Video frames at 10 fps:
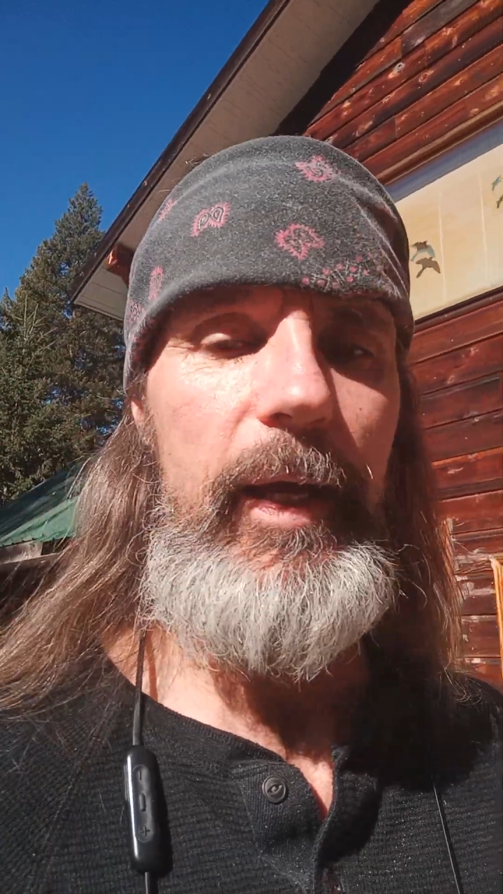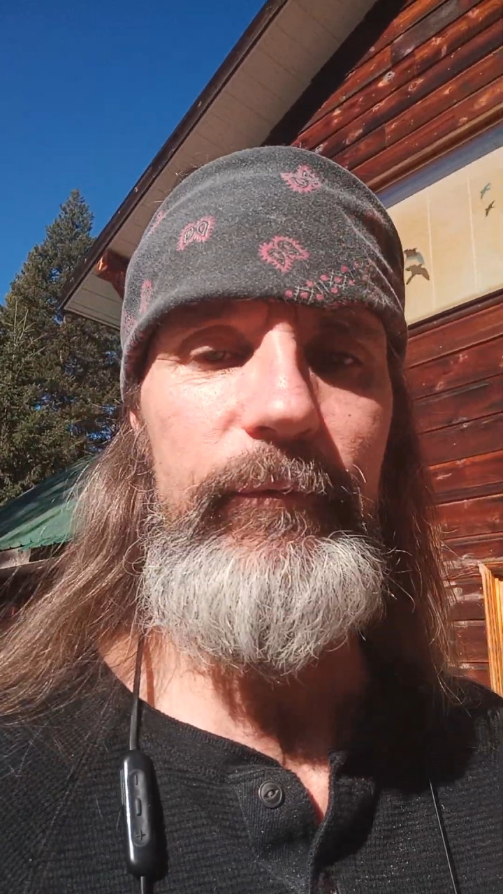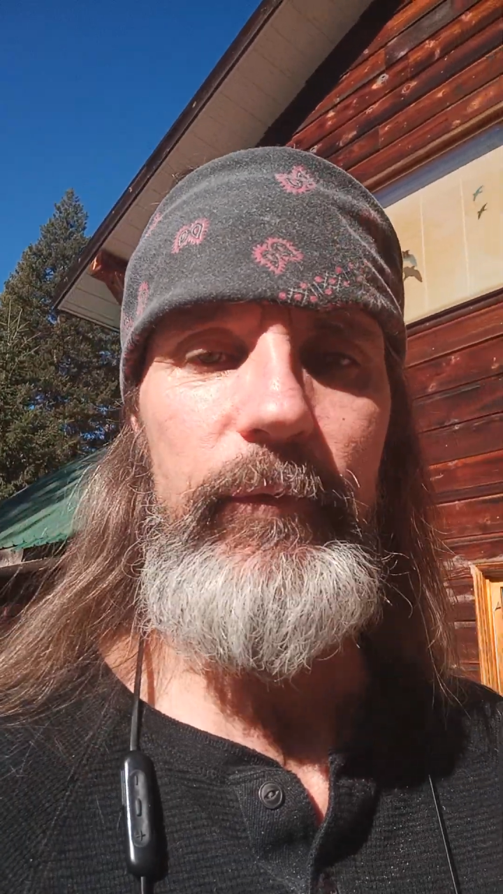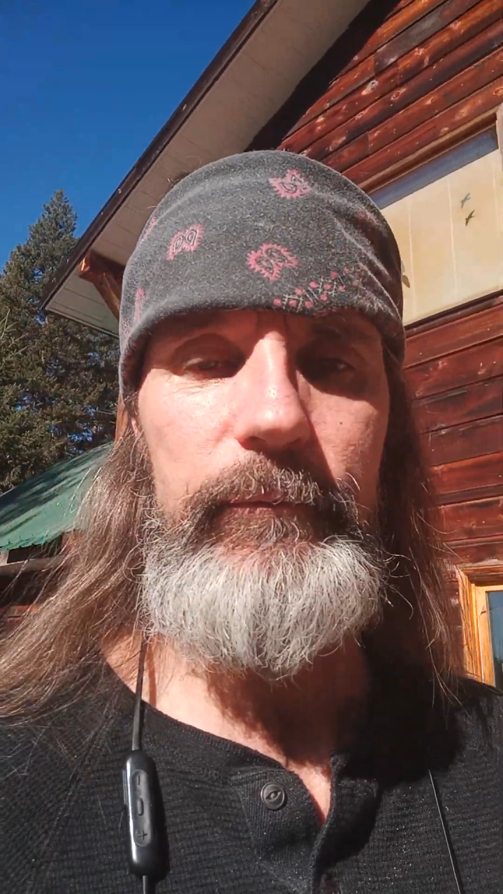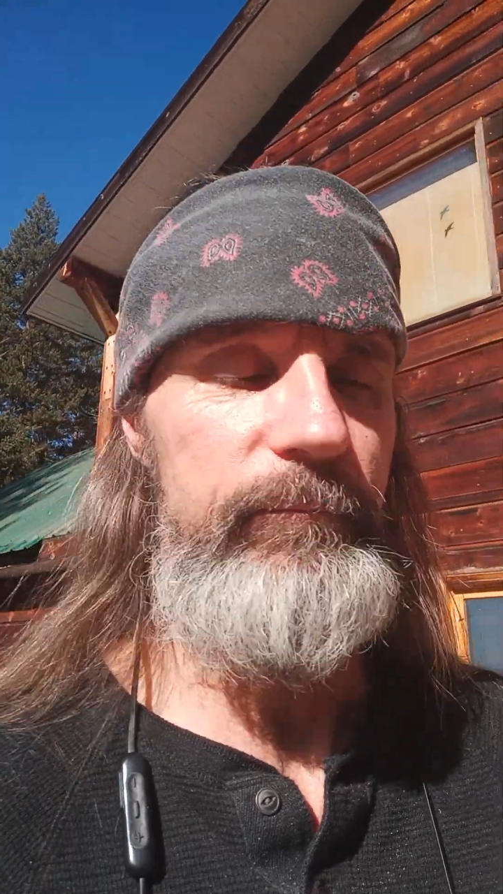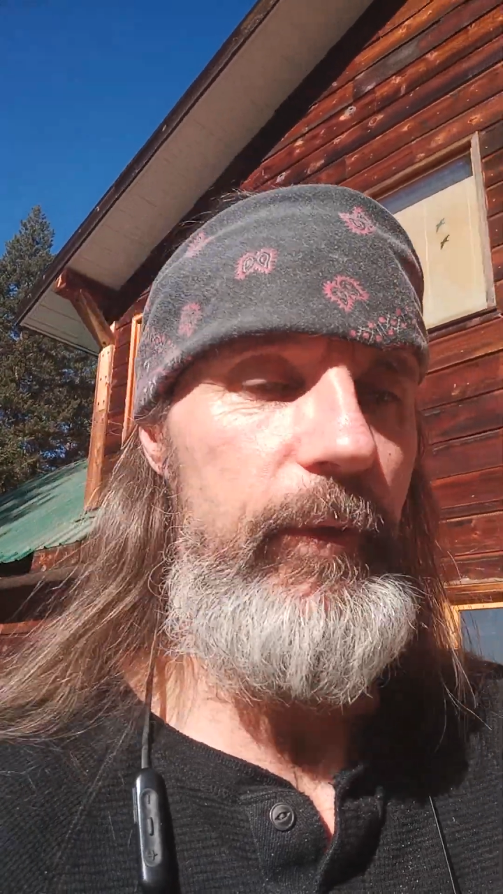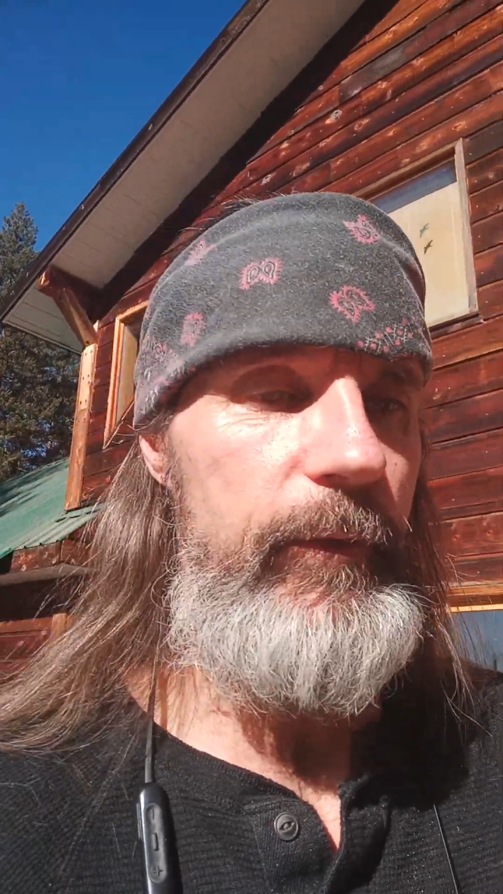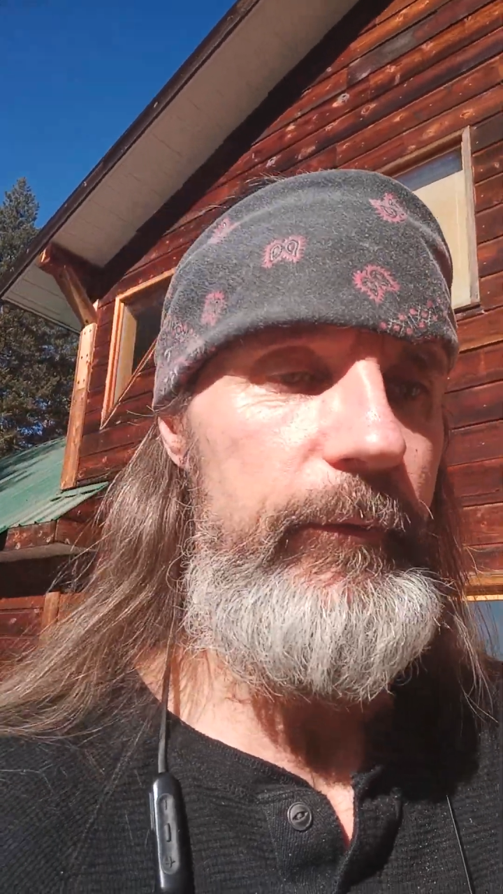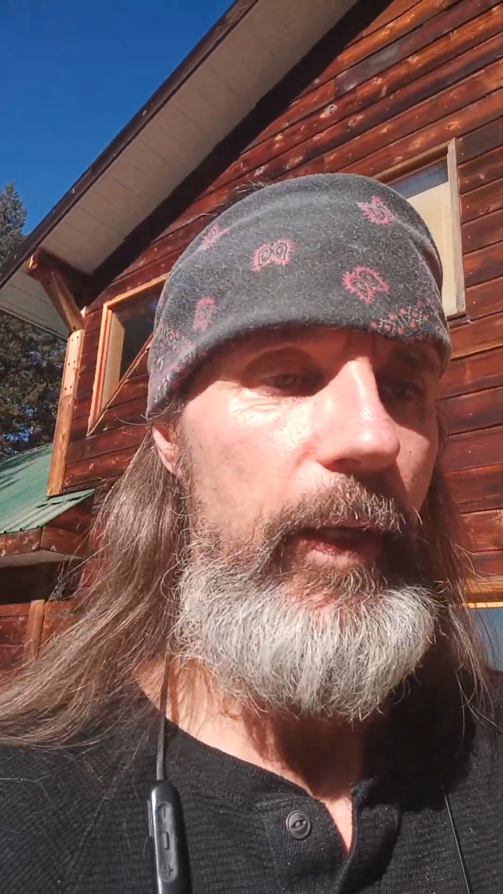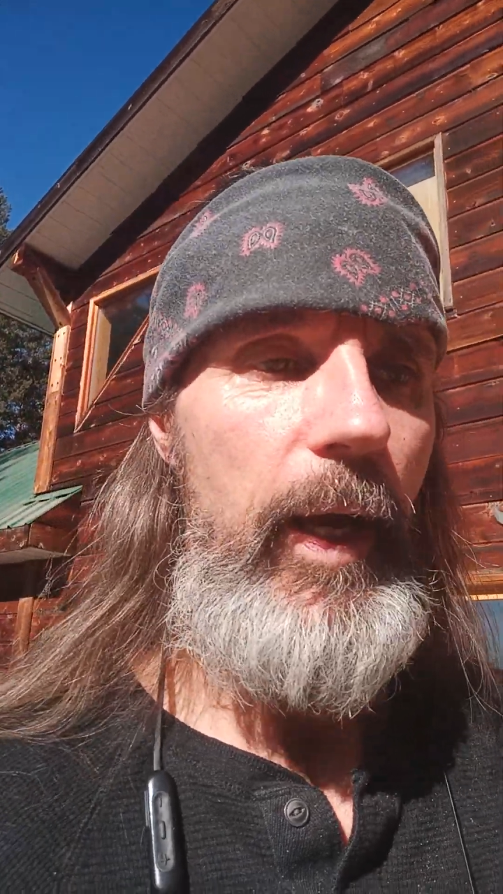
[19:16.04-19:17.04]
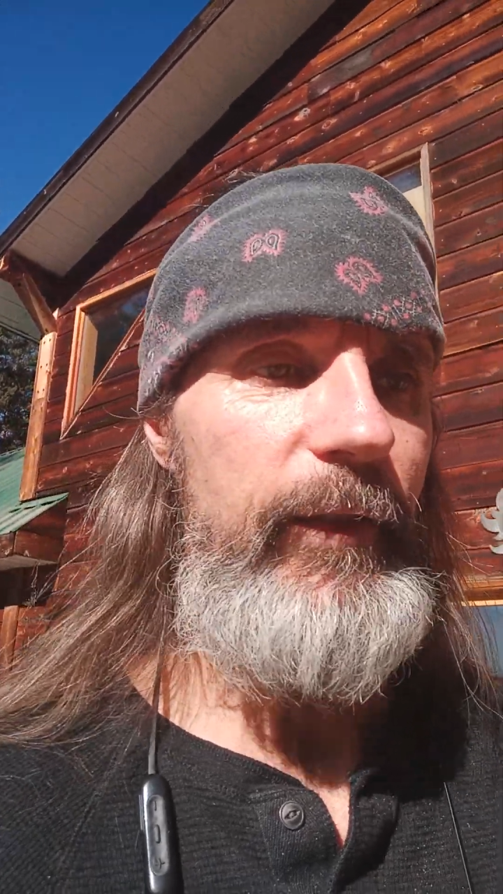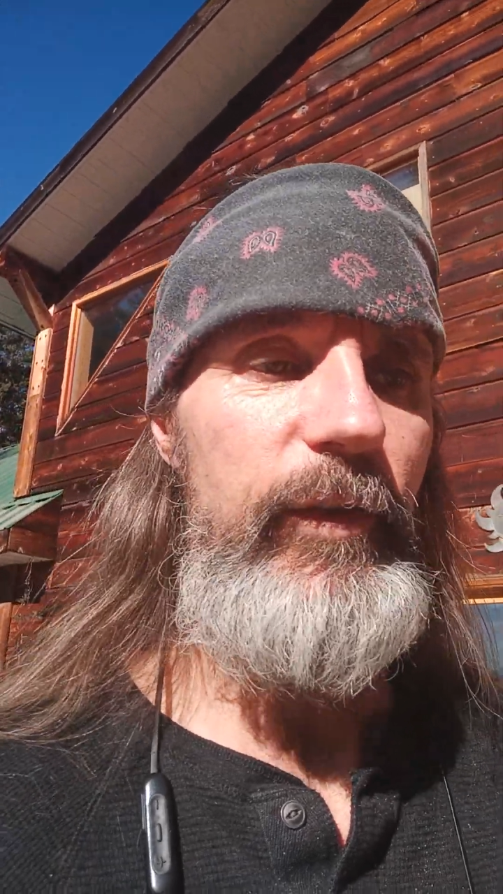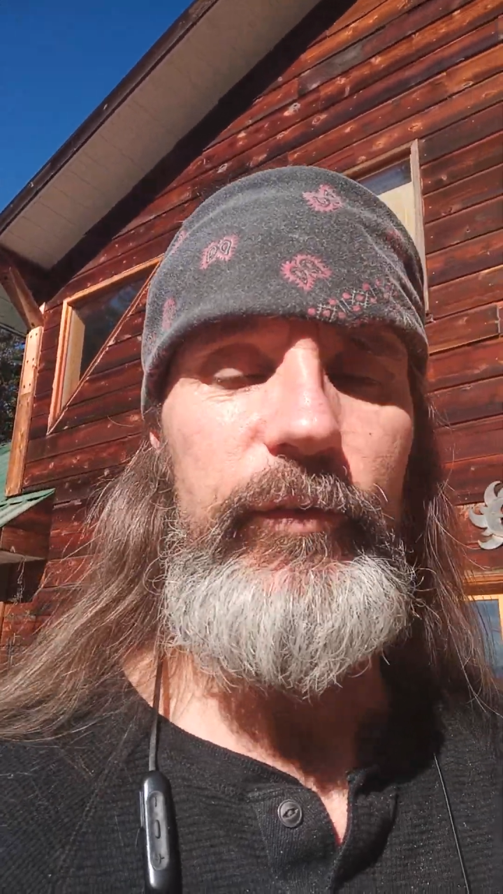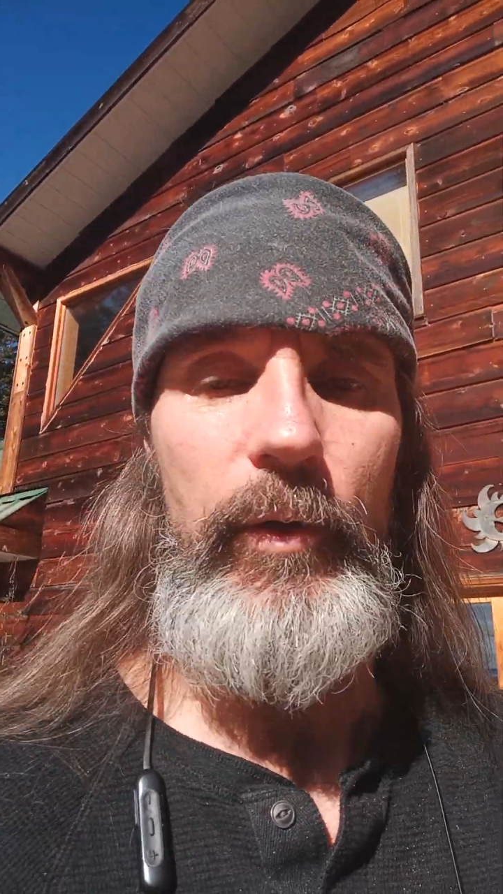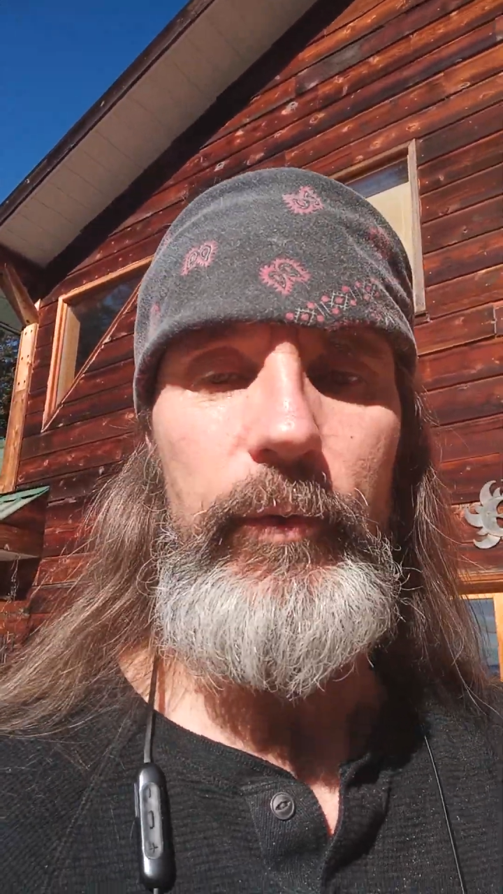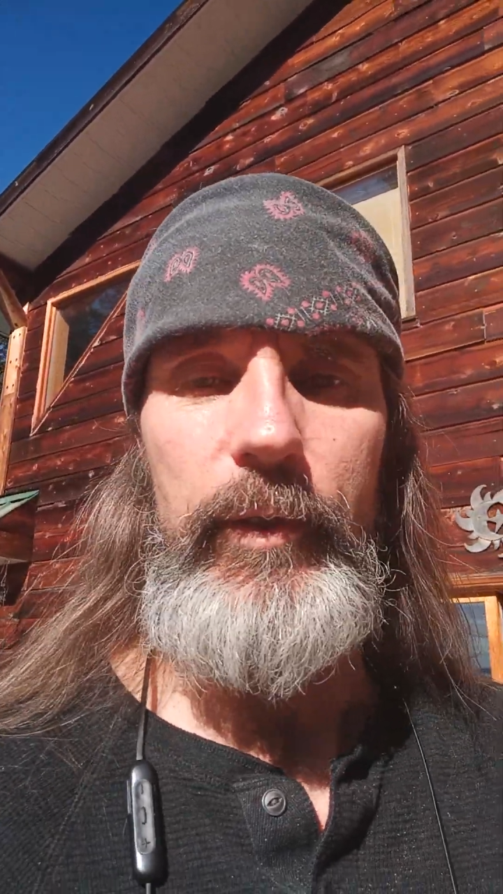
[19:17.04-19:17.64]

I just don't